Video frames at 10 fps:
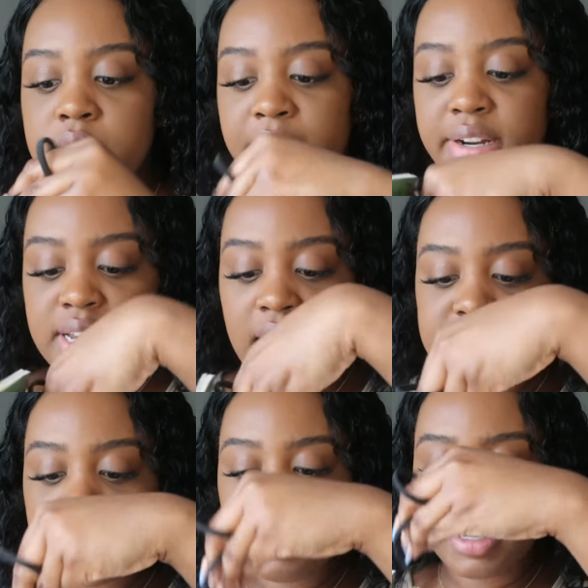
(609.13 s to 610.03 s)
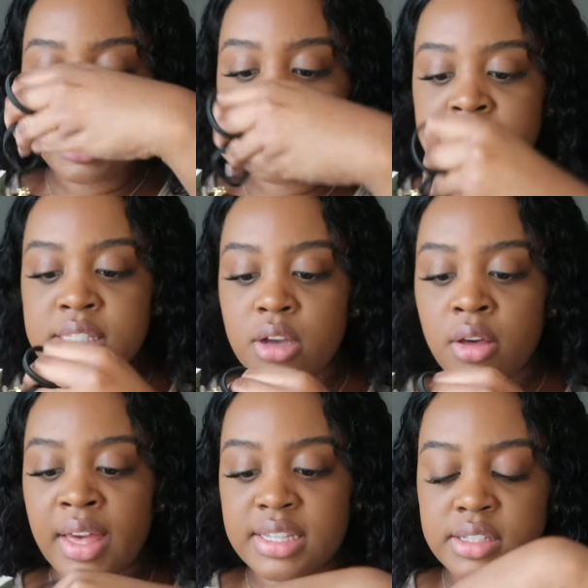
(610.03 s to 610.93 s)
So hair ties, headbands,
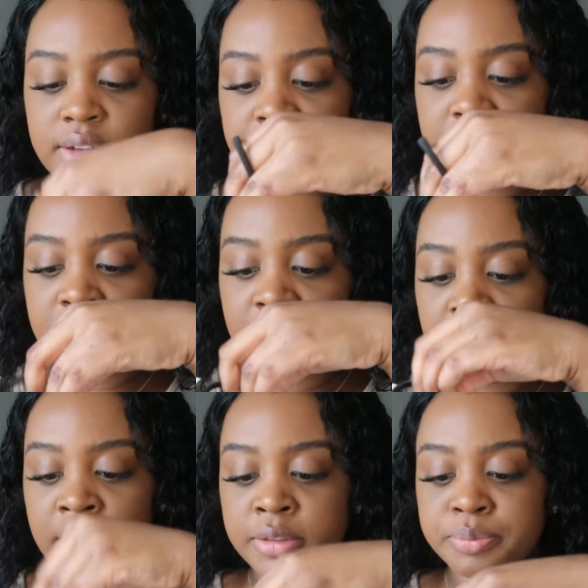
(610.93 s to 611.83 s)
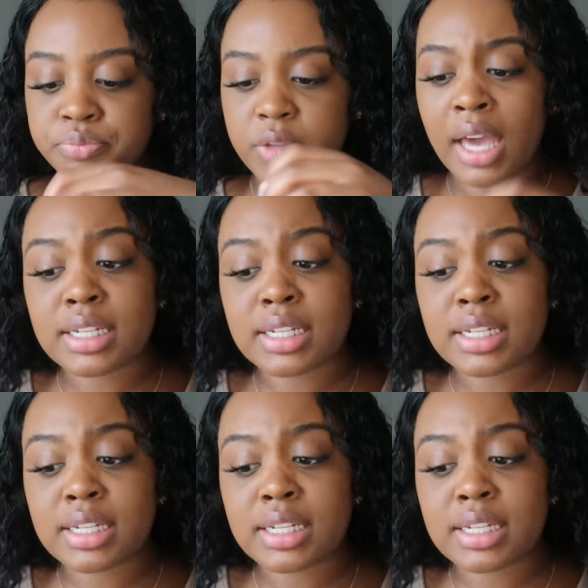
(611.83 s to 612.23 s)
all that stuff in there.